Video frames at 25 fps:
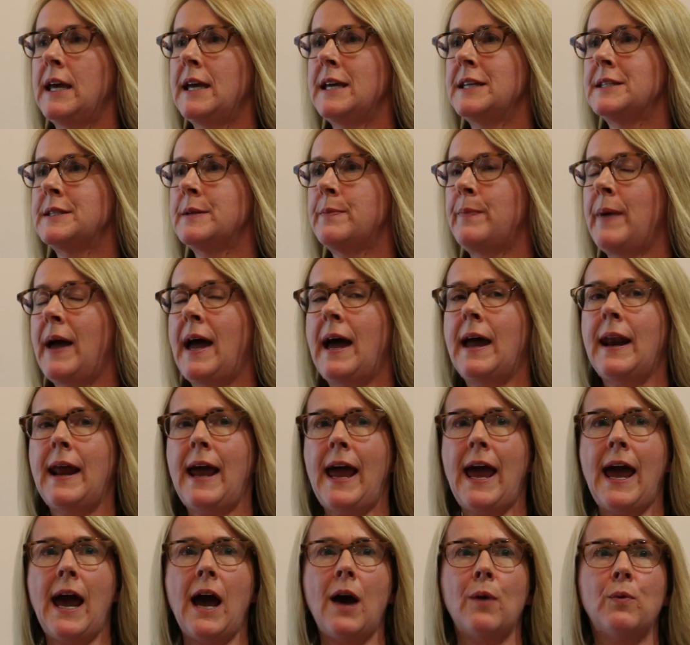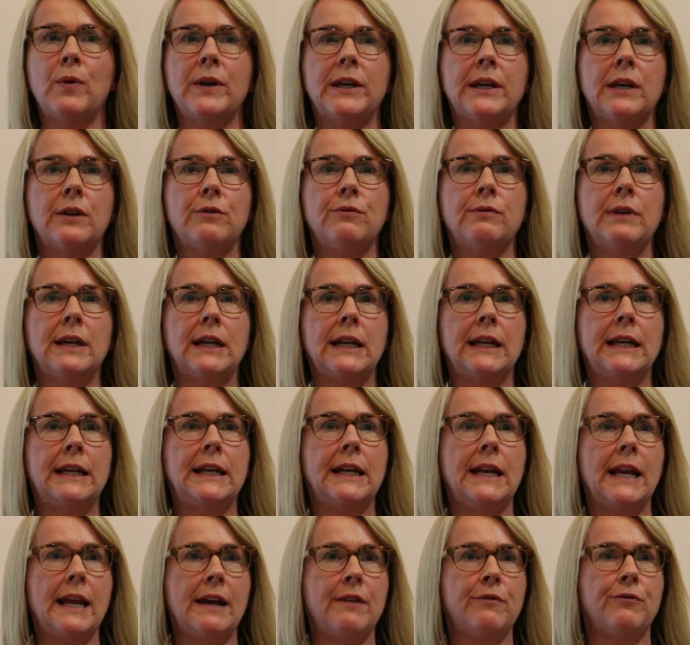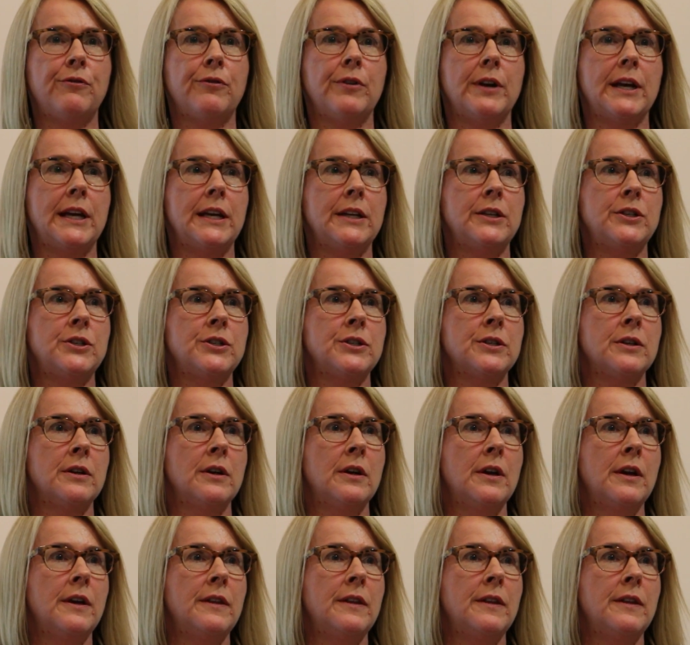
is about how we can really leverage